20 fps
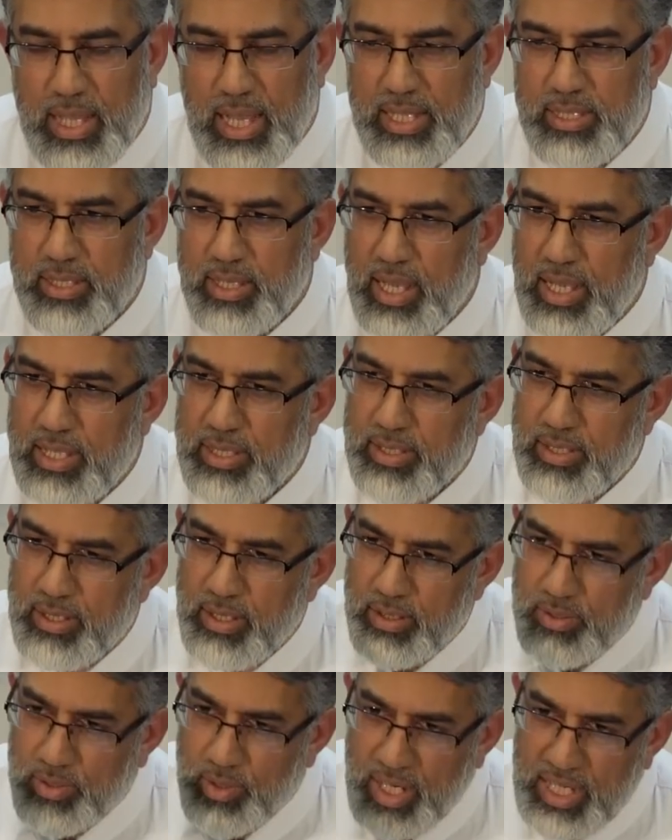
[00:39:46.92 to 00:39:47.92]
And
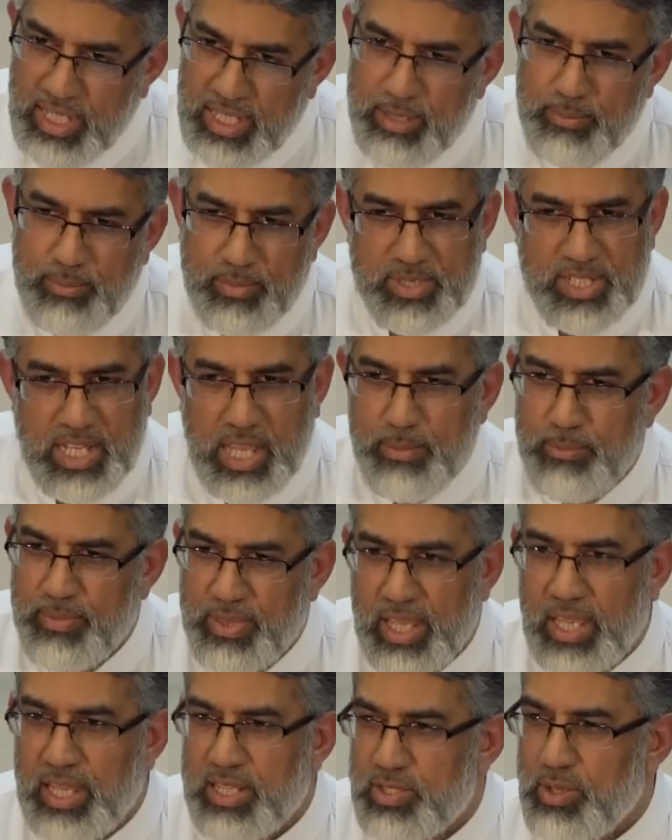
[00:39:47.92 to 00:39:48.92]
Rahim, same
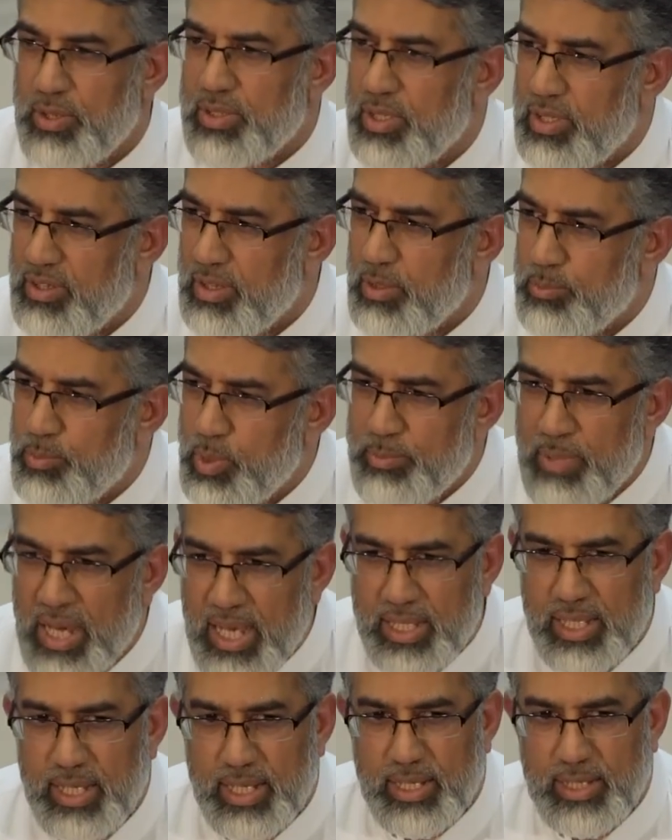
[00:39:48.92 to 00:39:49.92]
thing, it's on the
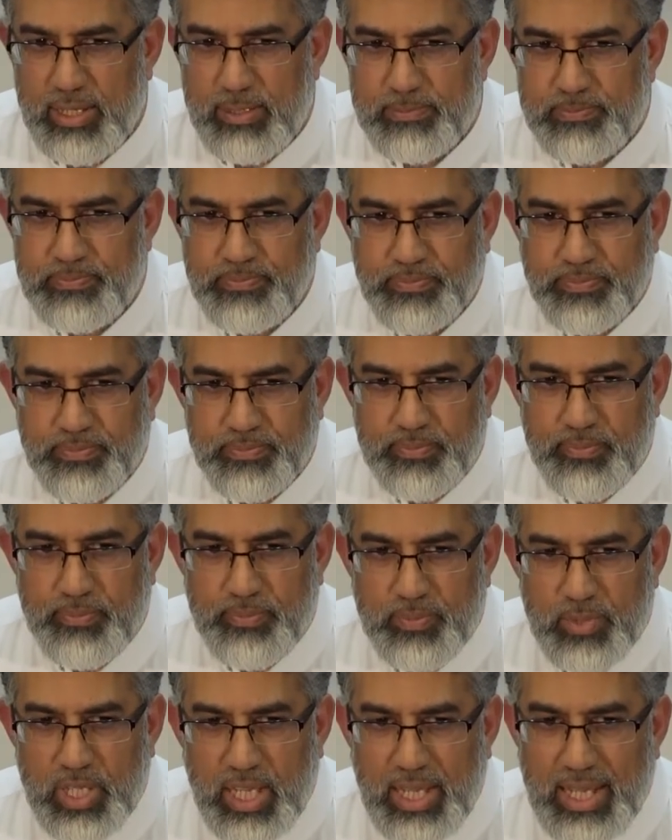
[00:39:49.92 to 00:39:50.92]
mubalagha.
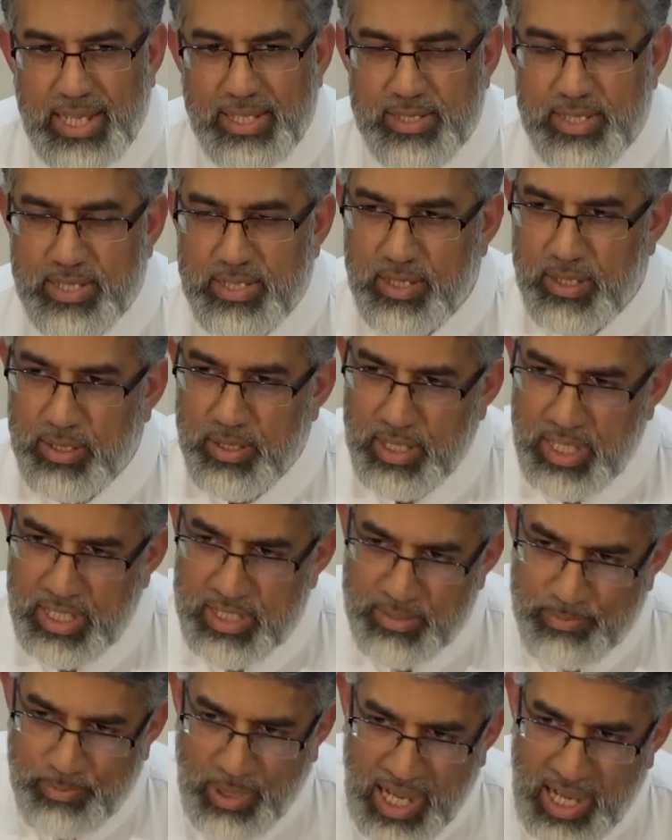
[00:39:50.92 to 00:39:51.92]

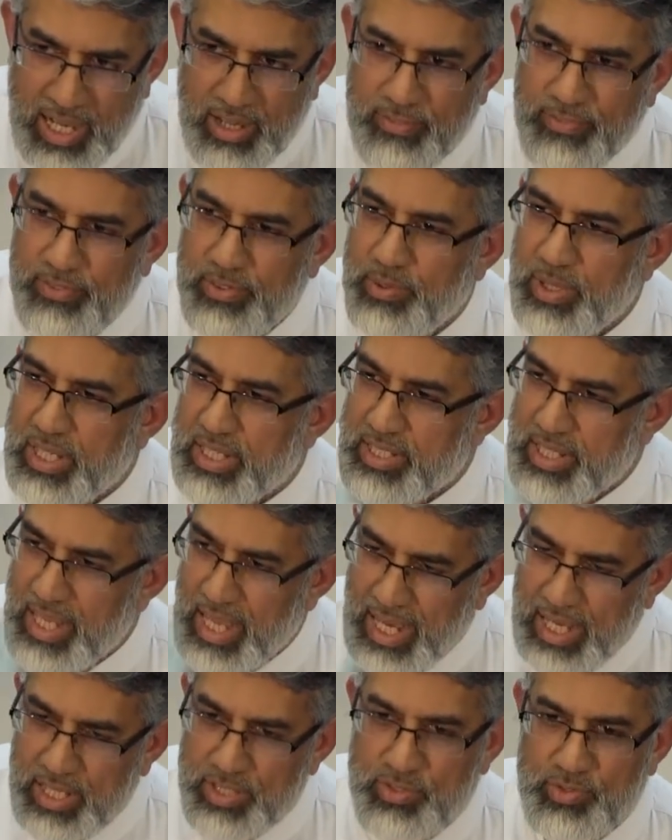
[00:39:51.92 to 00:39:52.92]
It's powerful, it's
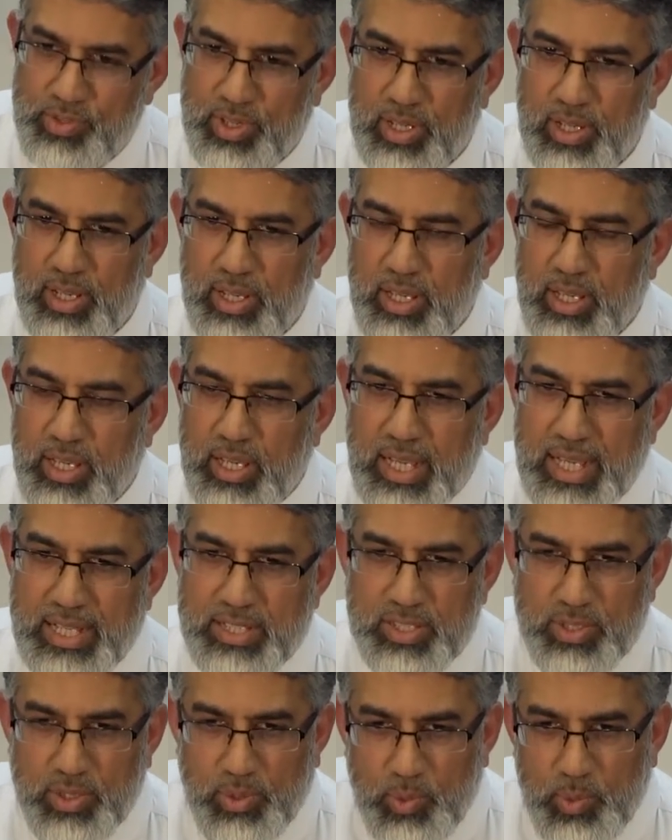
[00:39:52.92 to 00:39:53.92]
extra,
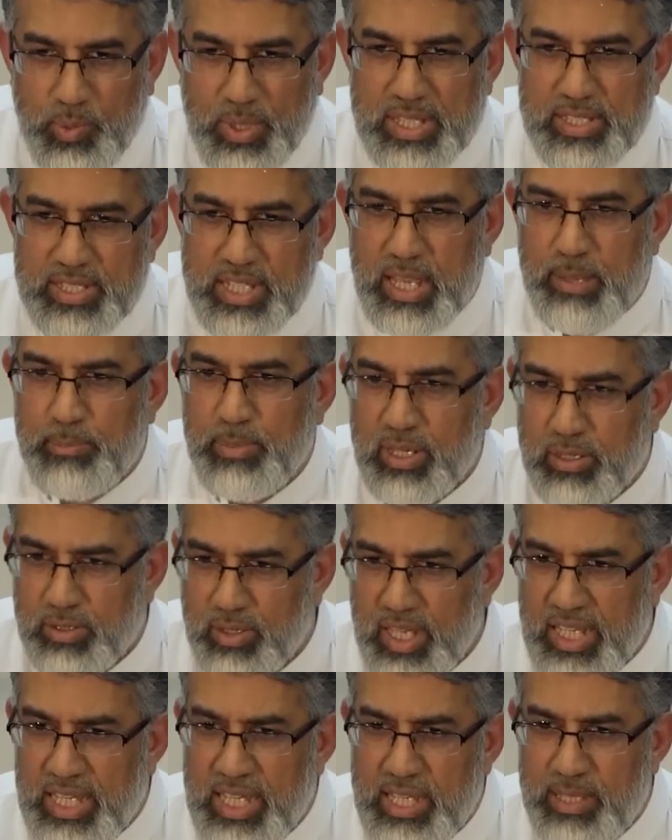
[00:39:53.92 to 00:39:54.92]
it's always there. But
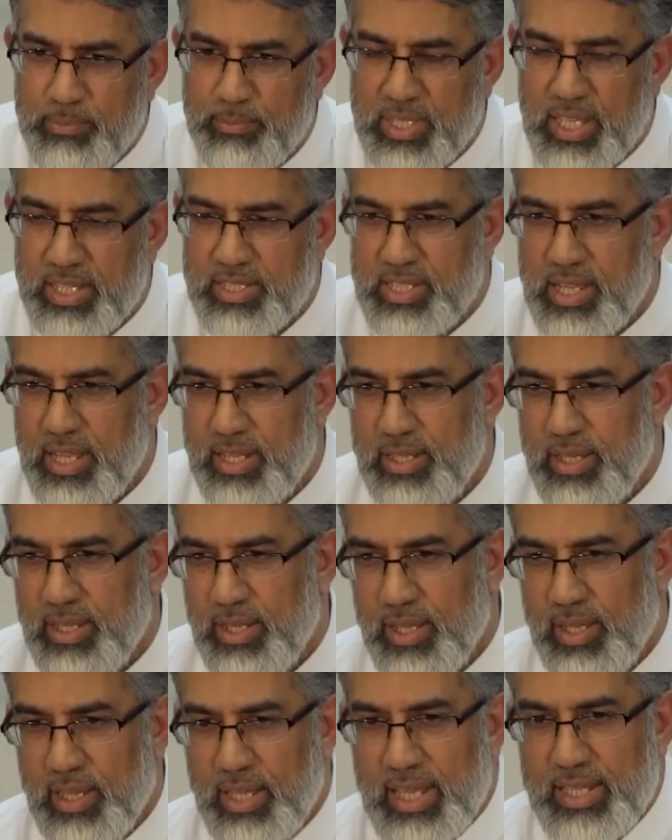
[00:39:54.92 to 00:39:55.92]
Rahim, they said,
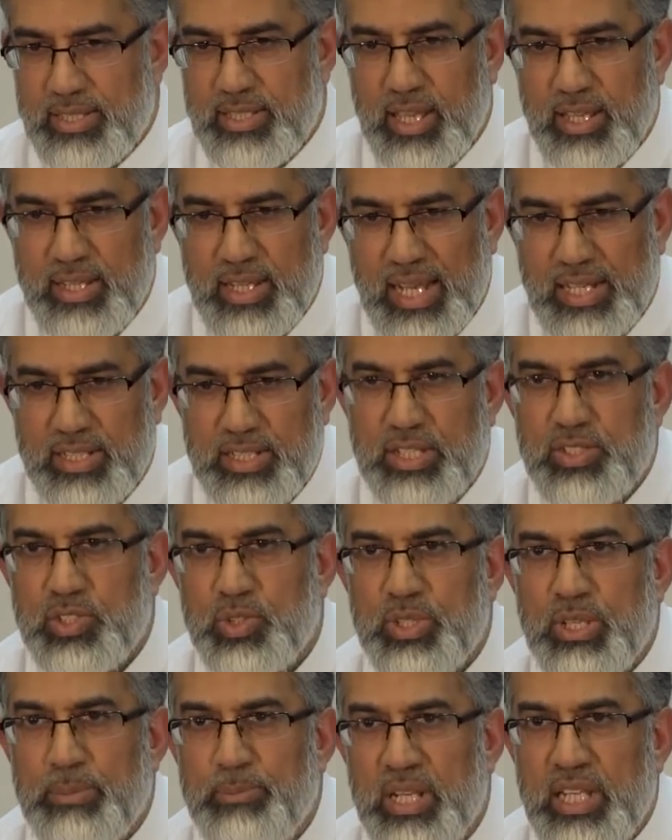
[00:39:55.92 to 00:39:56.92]
is connected
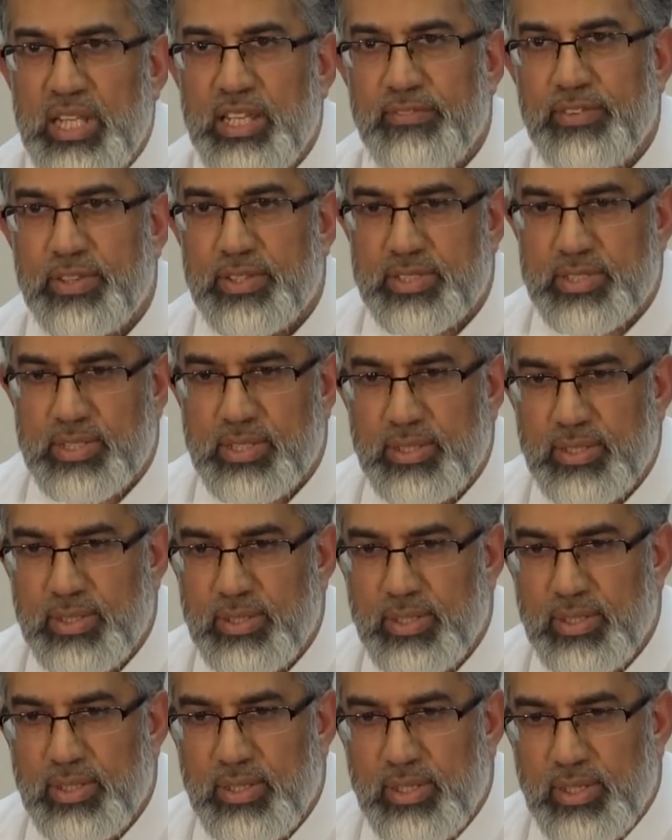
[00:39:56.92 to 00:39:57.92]
to the believers.
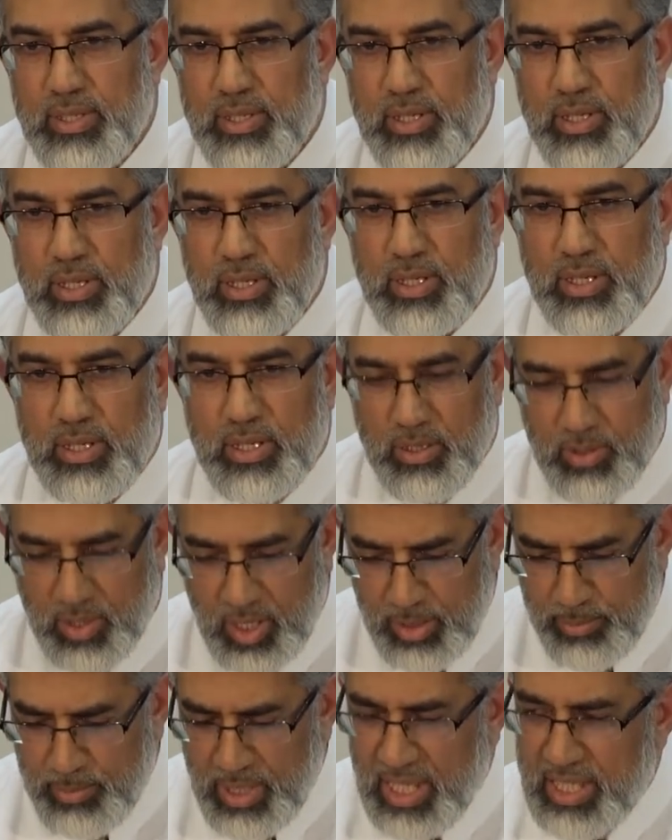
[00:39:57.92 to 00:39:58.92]

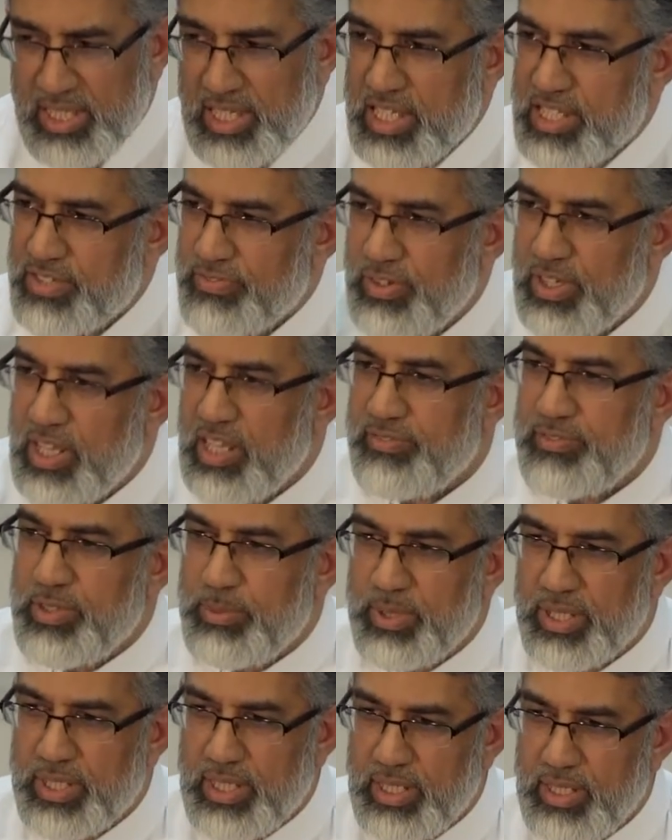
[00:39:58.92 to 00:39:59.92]
Rahman is for
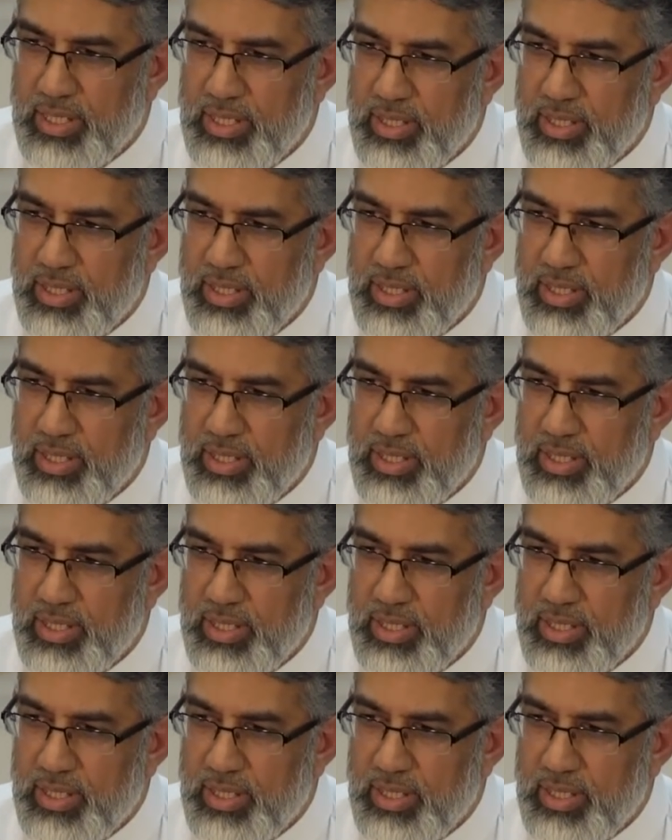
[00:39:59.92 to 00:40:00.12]
everybody.